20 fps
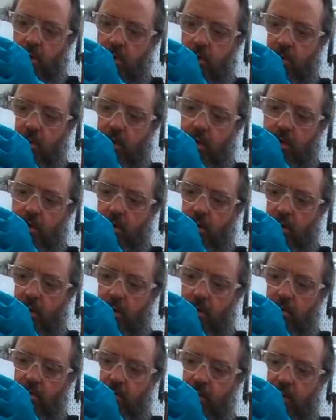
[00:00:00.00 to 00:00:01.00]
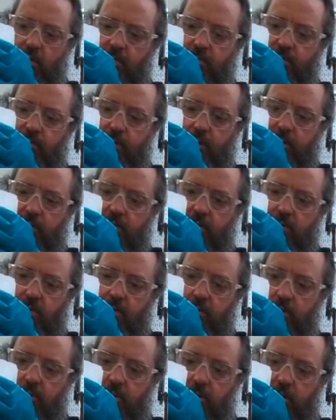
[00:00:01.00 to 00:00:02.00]
you'll get all of that flux
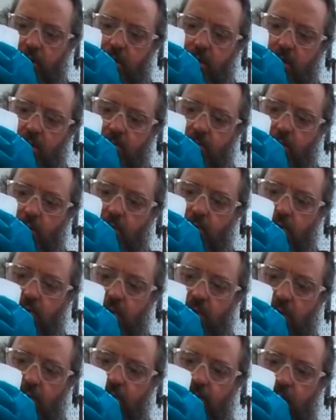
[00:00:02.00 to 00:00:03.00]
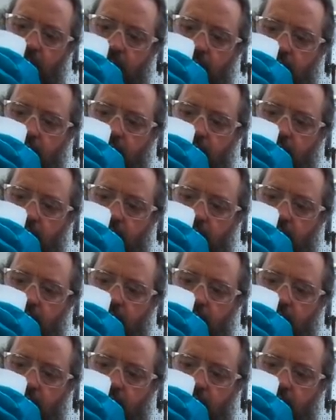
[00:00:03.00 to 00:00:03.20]
solution, at least most of that flux